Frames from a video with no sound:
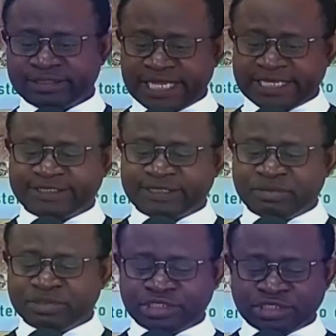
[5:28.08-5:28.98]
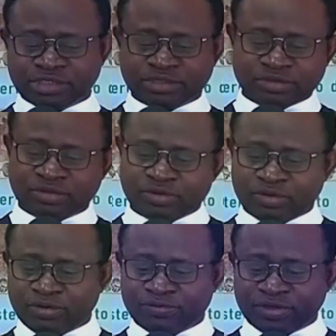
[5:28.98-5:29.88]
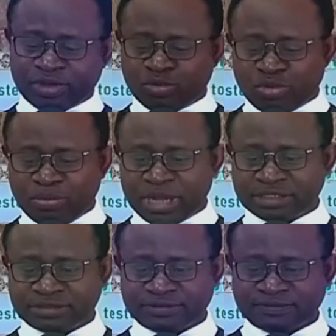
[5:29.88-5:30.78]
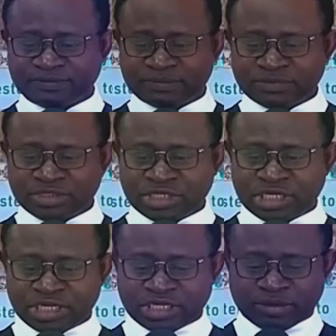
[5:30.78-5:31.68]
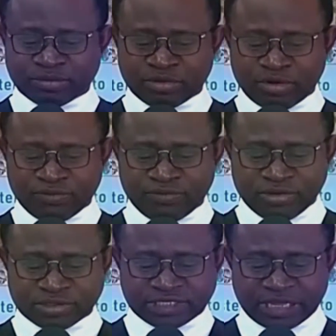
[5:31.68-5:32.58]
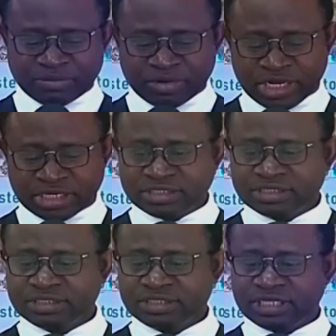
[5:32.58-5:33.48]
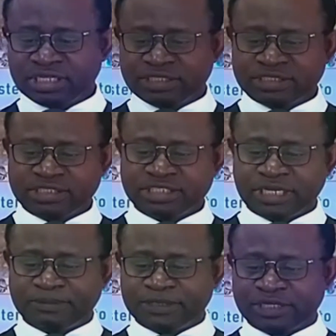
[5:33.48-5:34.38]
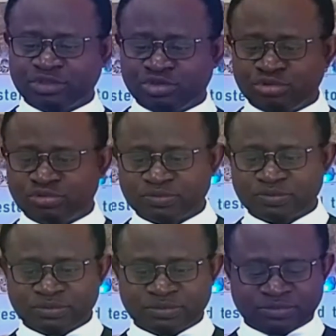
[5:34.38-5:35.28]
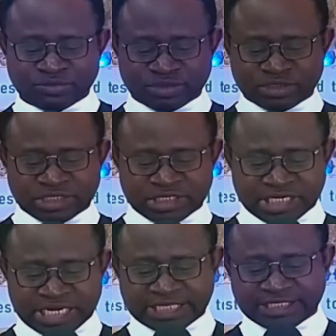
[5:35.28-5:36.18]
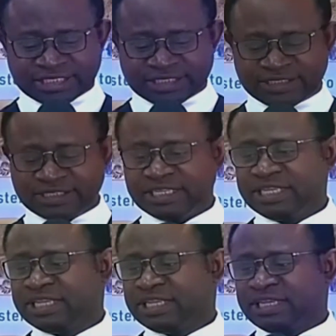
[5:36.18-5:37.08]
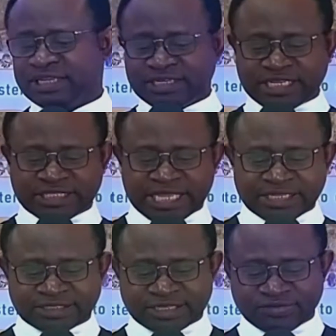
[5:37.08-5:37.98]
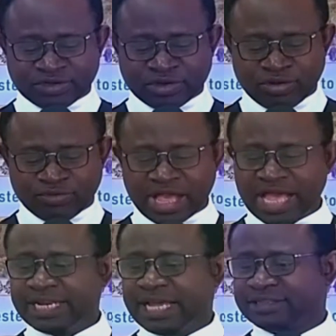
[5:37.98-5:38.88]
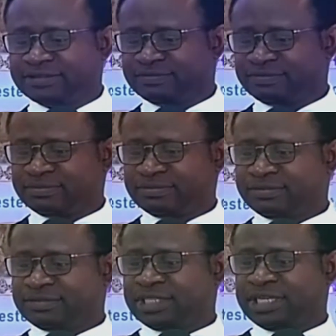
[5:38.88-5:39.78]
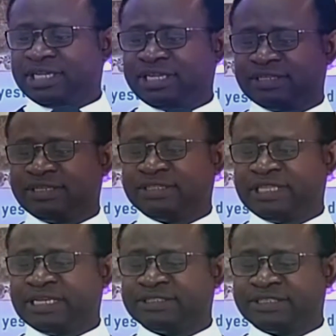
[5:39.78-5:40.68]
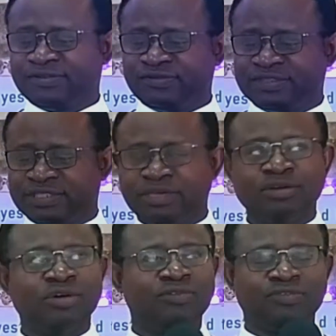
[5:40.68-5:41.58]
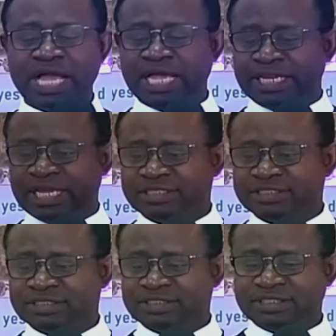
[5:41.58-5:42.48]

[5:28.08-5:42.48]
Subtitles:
a testimony of a woman in the book of 1 Samuel, chapter 2. That is the thanksgiving of Hannah, the thanksgiving song of Hannah.